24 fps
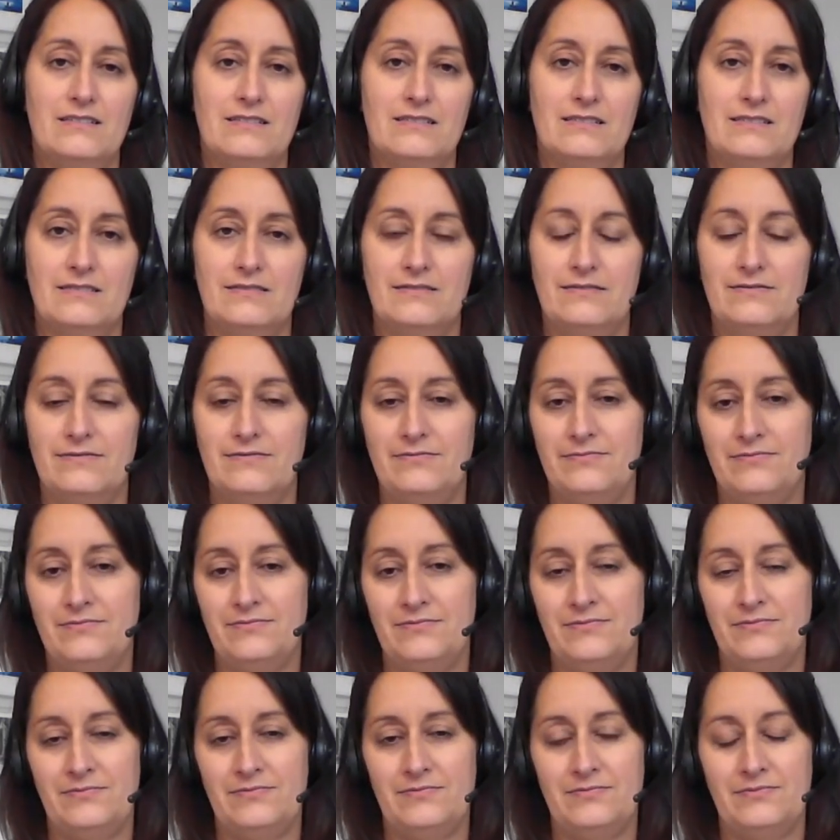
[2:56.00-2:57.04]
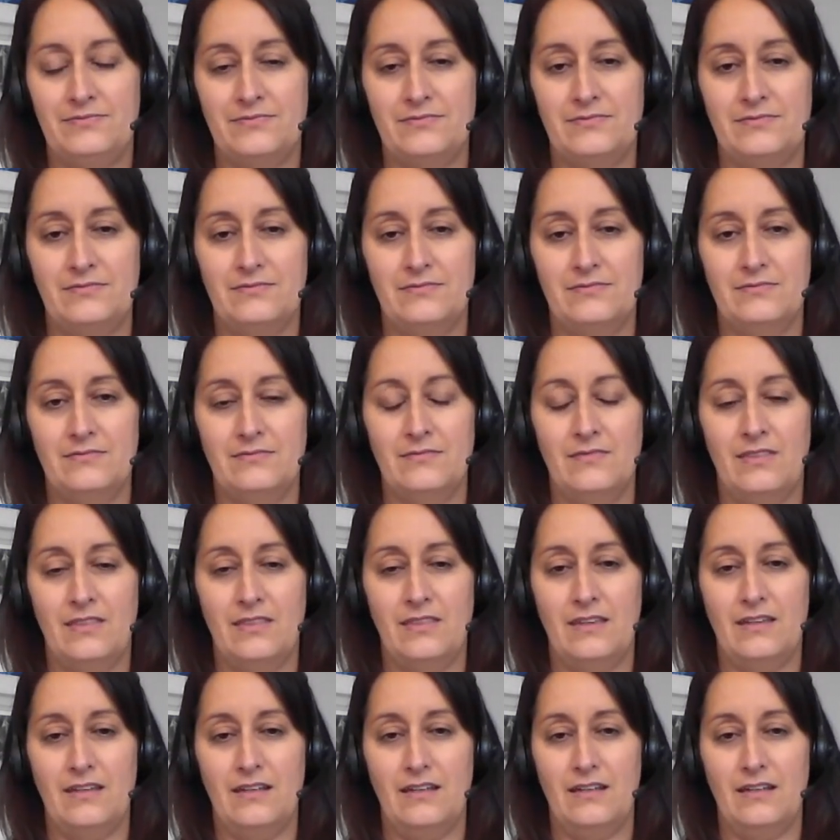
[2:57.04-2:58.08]

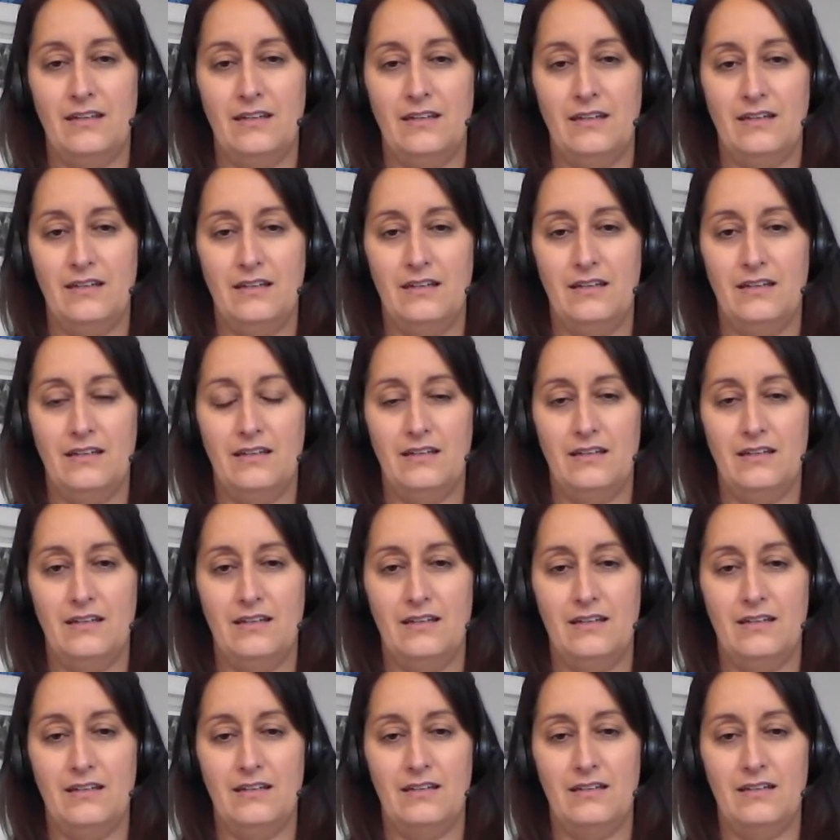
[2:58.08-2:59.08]
No words are spoken by the person on screen.